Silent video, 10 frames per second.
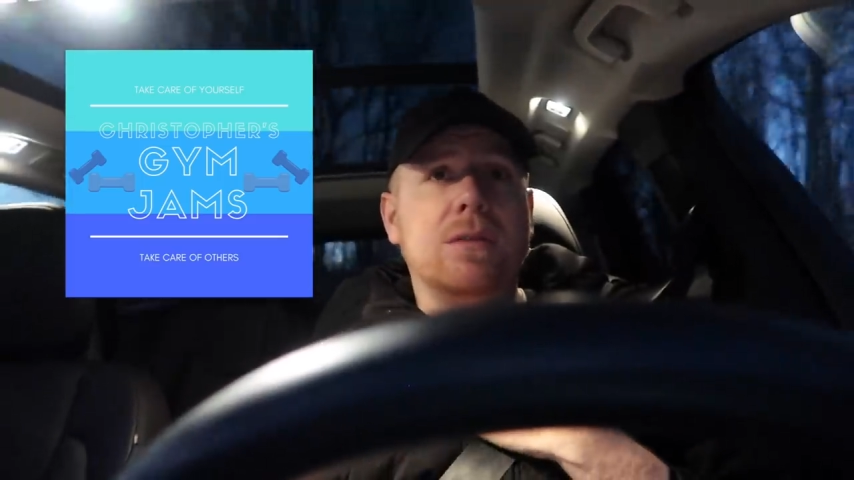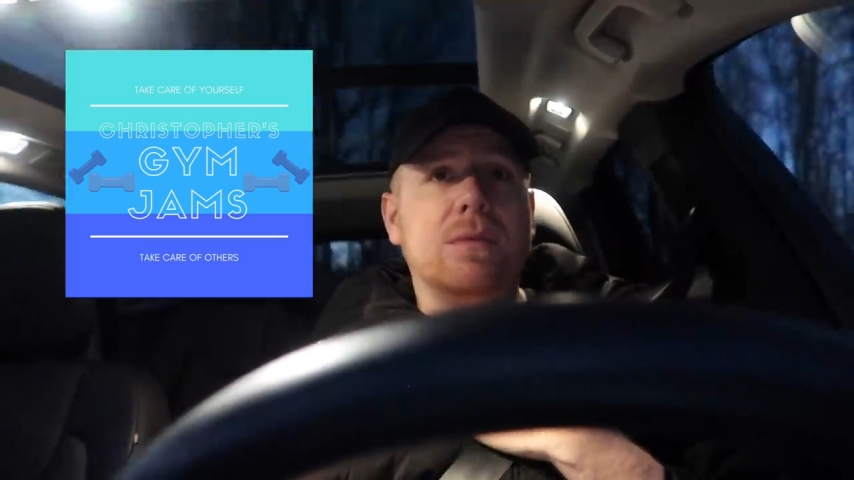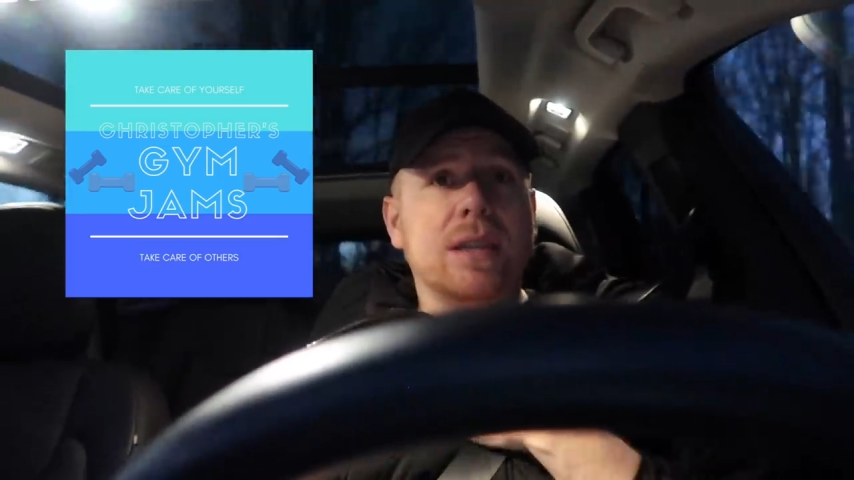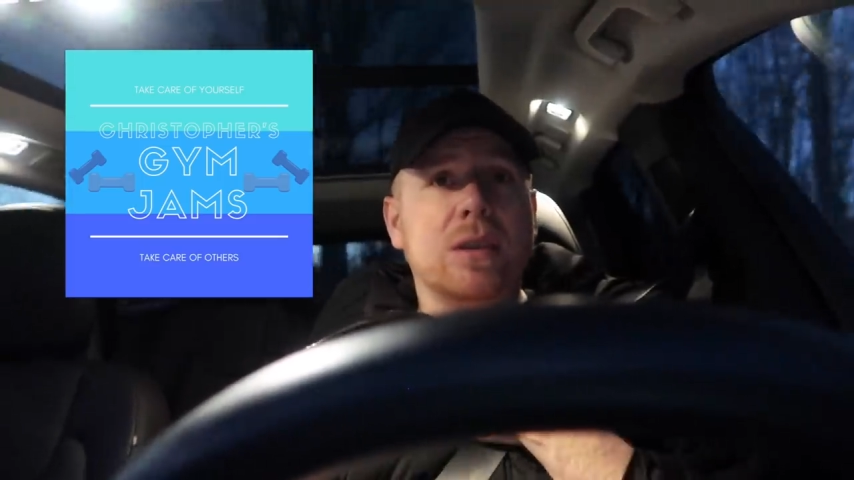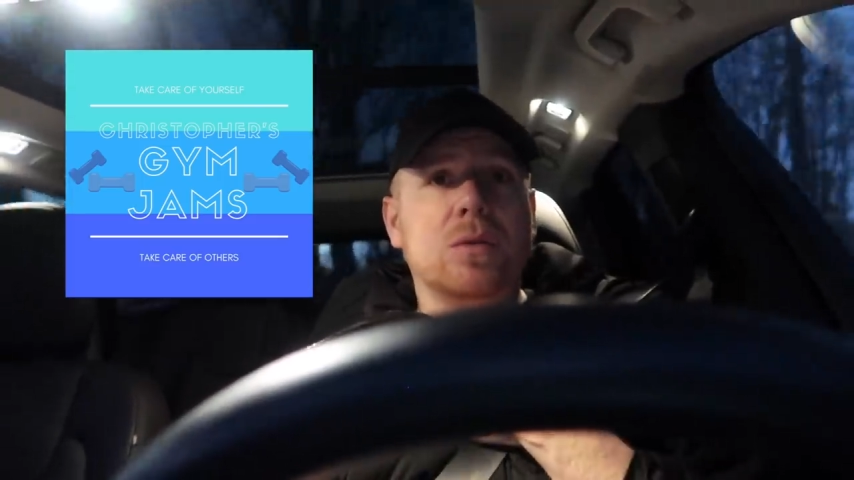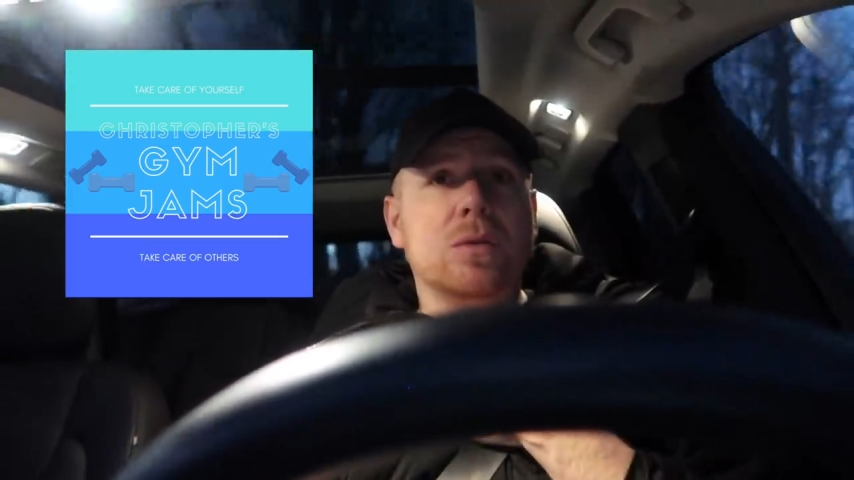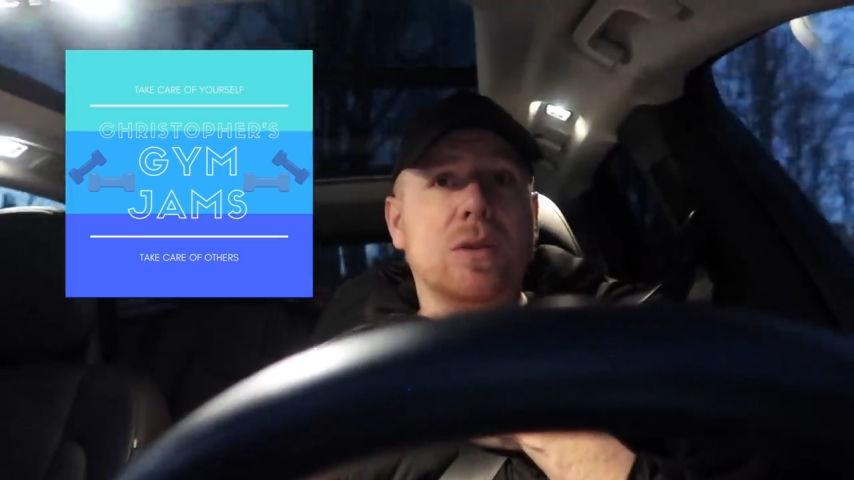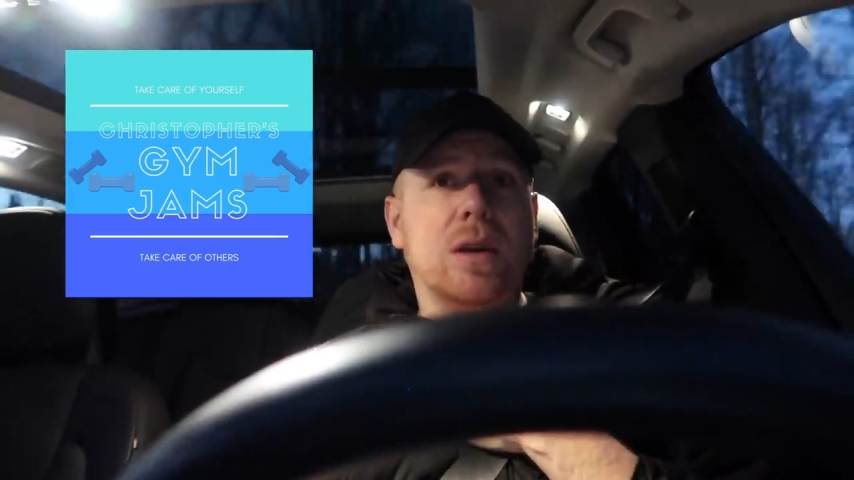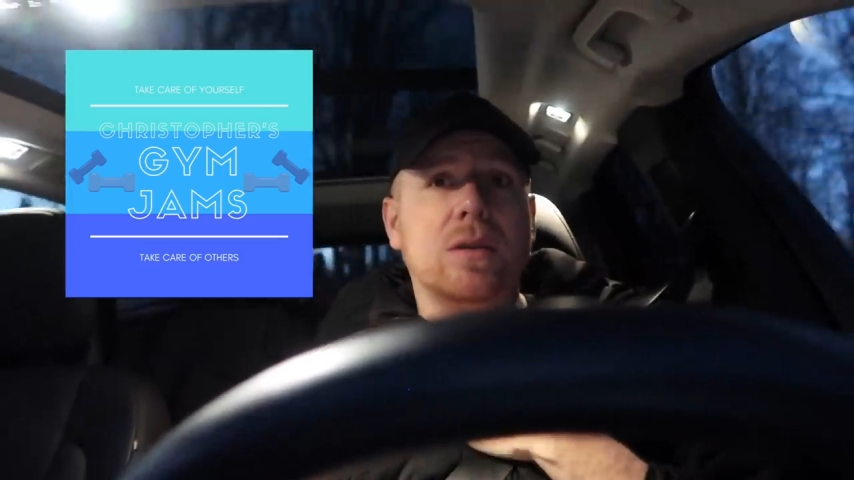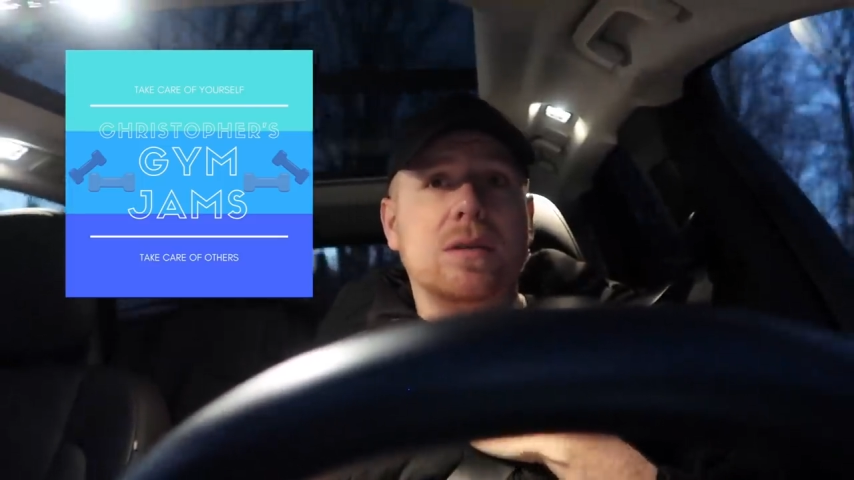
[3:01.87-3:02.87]
really cool
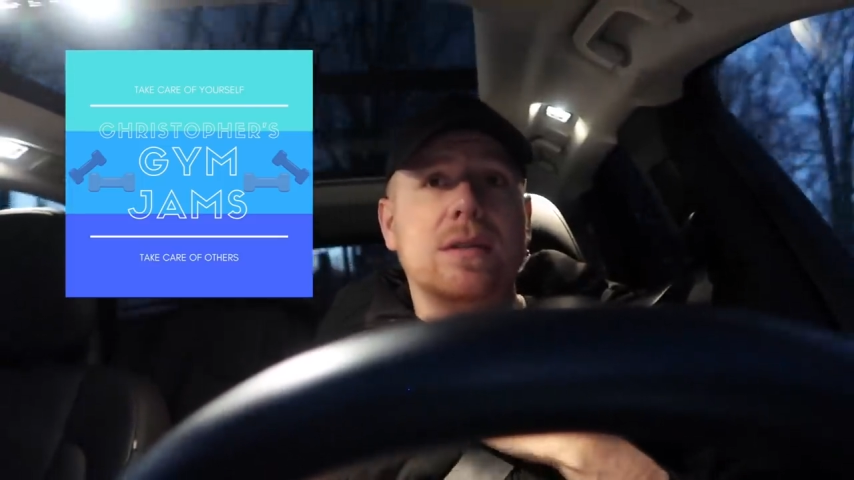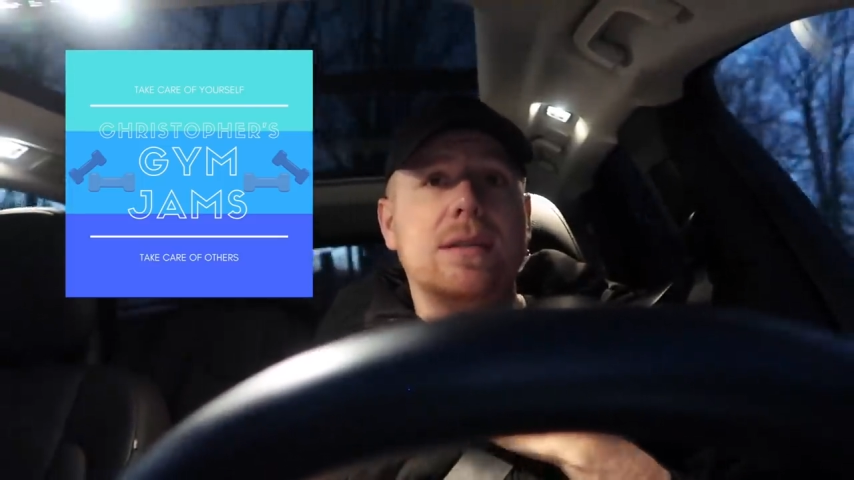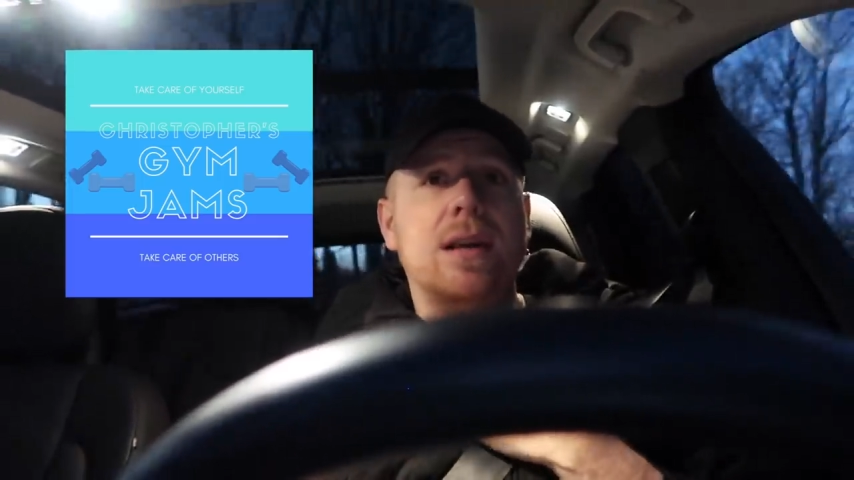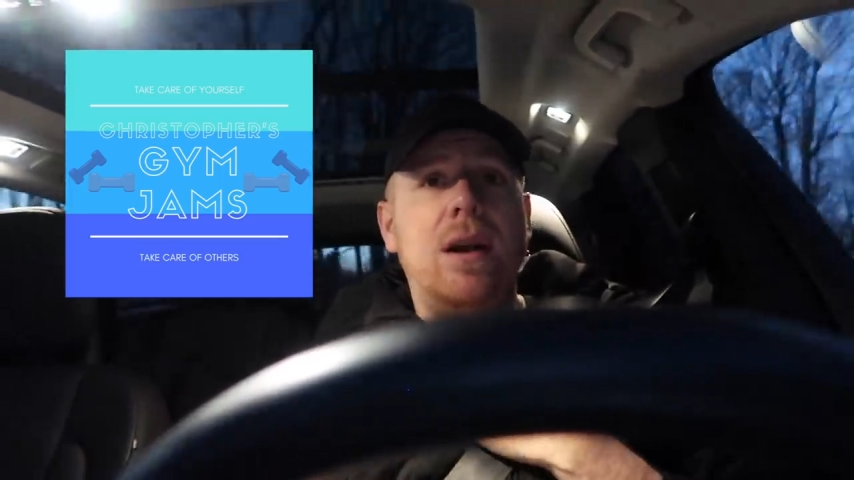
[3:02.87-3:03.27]
songs.